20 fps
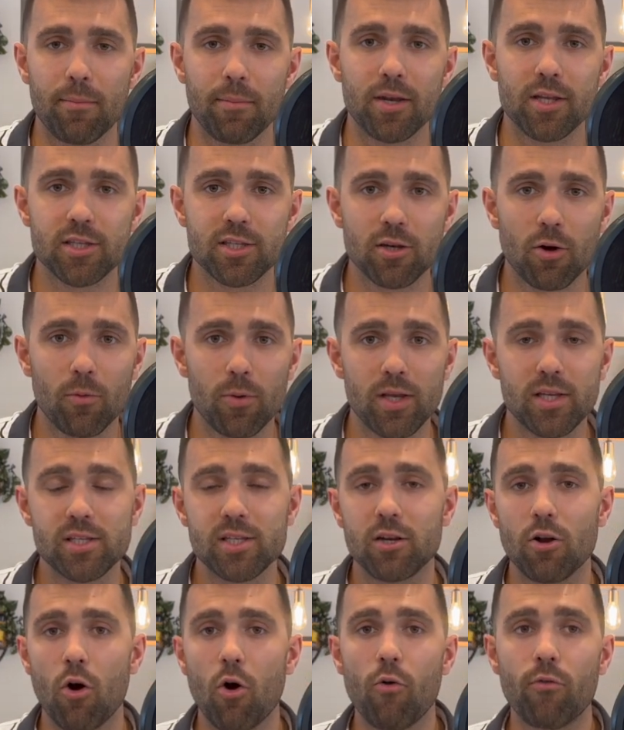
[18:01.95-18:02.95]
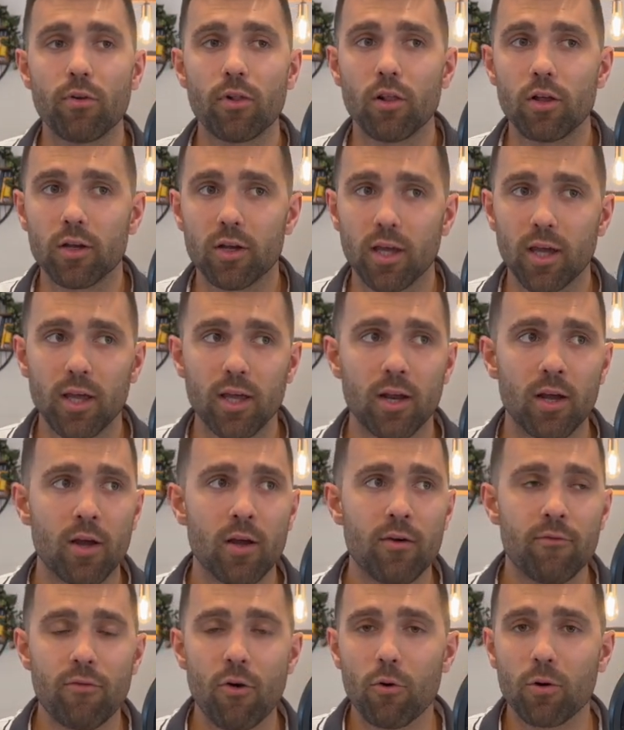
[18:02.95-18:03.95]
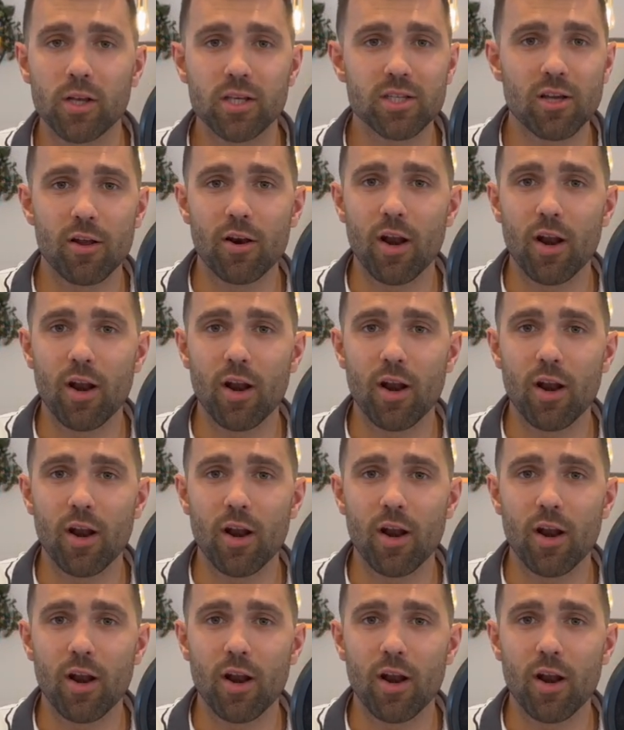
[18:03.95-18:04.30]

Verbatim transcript: And it's so easy to overlook it, focus on